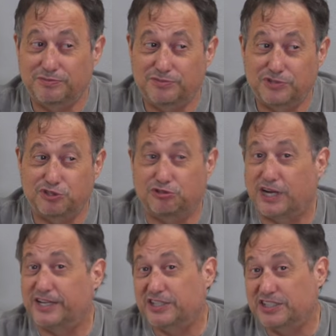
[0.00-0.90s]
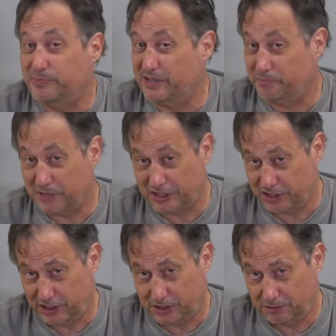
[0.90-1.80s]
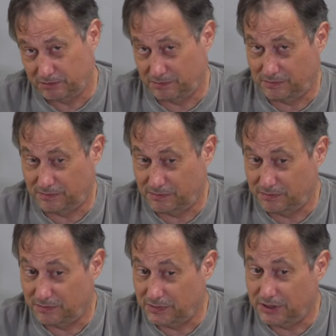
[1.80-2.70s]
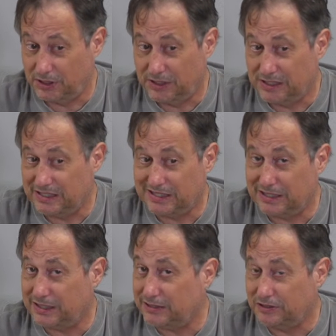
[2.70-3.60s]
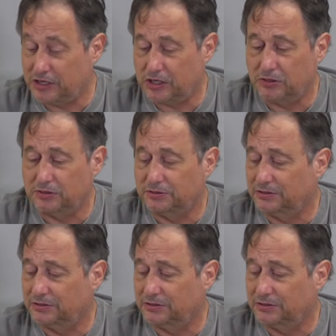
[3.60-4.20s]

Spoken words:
trying to be Michigan? I don't know.